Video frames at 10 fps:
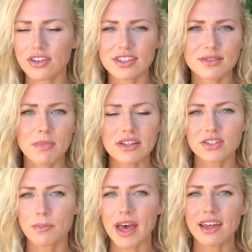this
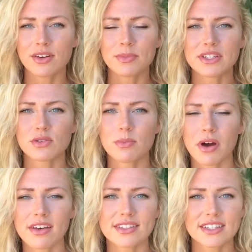mental battle between
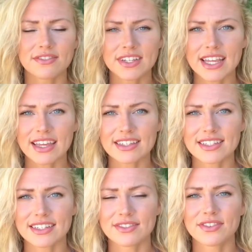positive and
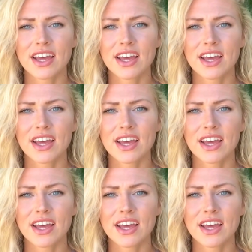negative,